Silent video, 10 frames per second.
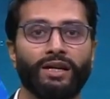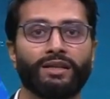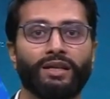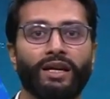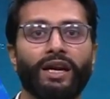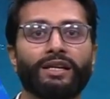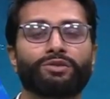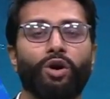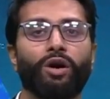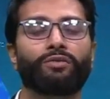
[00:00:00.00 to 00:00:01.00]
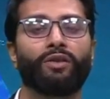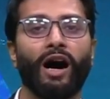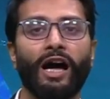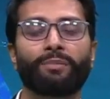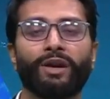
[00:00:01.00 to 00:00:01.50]
in the case of
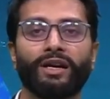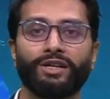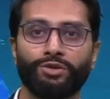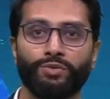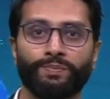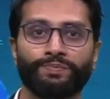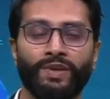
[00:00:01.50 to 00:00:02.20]
hybrid issue.